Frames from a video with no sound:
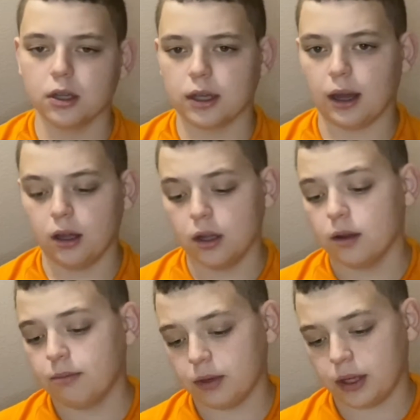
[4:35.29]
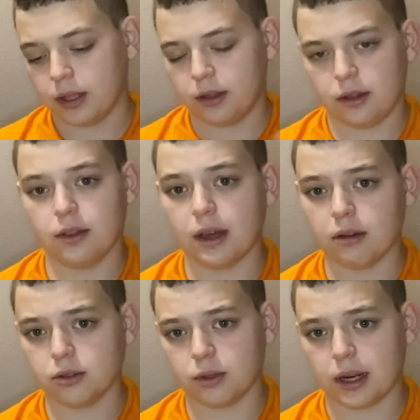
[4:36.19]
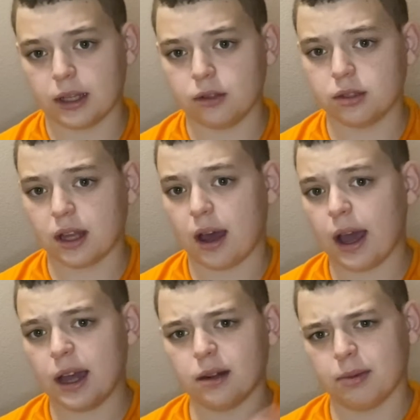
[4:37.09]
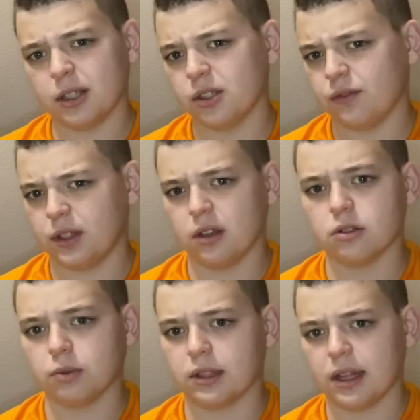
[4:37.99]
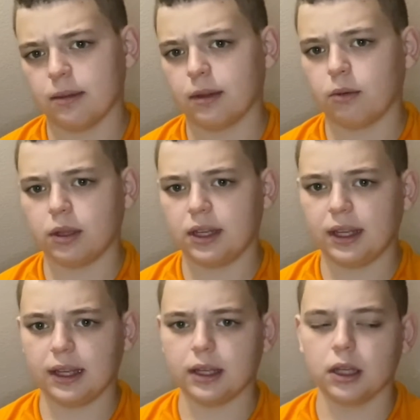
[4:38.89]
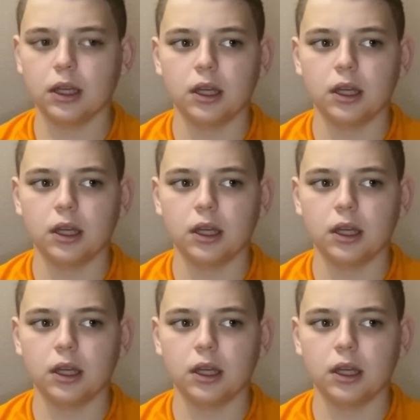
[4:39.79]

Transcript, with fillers: Yeah, but that was what I used to. I had a bunch of videos with them that we did,